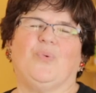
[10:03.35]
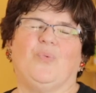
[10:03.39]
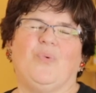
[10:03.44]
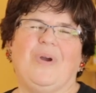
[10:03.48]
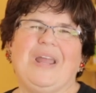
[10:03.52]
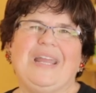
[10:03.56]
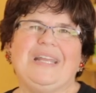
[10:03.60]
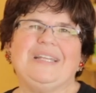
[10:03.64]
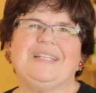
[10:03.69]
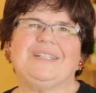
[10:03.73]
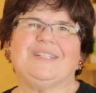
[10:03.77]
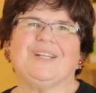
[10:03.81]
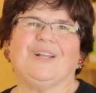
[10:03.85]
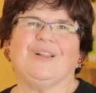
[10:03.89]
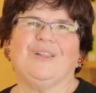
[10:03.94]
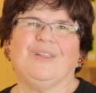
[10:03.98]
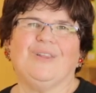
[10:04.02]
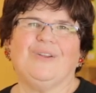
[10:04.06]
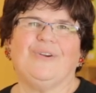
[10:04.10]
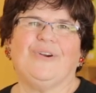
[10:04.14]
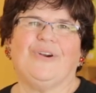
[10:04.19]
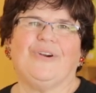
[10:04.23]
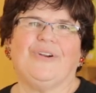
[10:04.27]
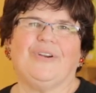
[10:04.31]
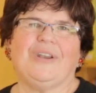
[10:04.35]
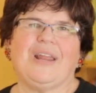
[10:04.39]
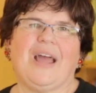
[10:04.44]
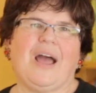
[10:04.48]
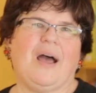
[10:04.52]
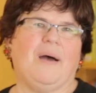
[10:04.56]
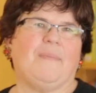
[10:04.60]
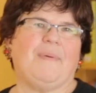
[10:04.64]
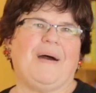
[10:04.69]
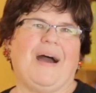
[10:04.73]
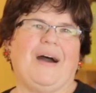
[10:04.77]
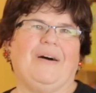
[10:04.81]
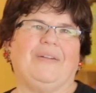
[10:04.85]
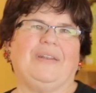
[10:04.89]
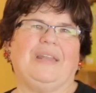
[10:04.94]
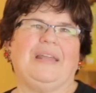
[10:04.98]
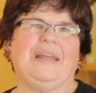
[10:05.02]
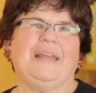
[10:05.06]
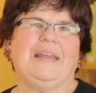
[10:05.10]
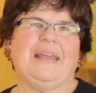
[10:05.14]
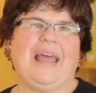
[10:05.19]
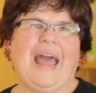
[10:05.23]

wait to learn about